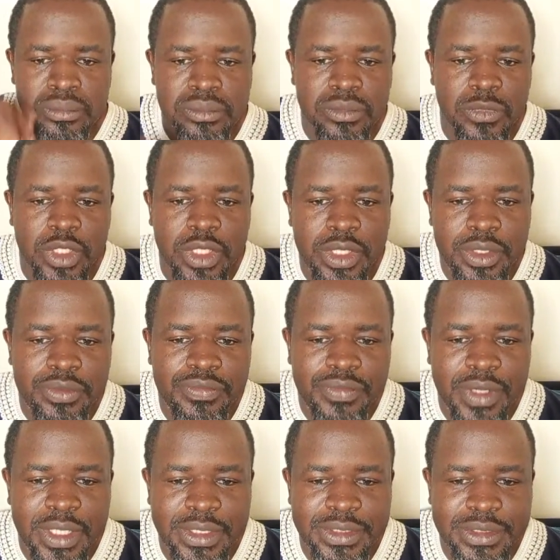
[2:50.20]
Okay,
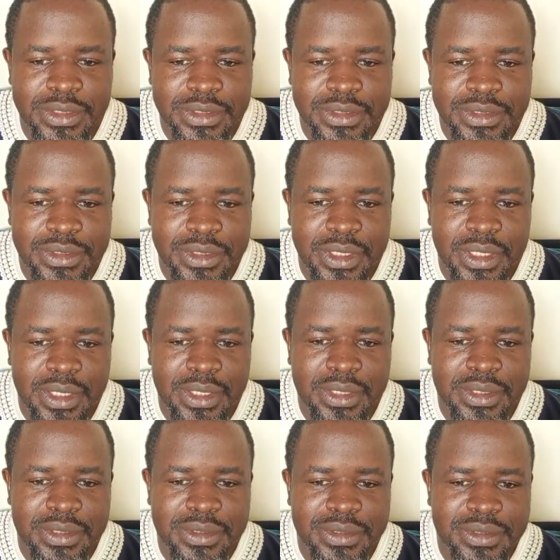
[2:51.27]
Faiza is here.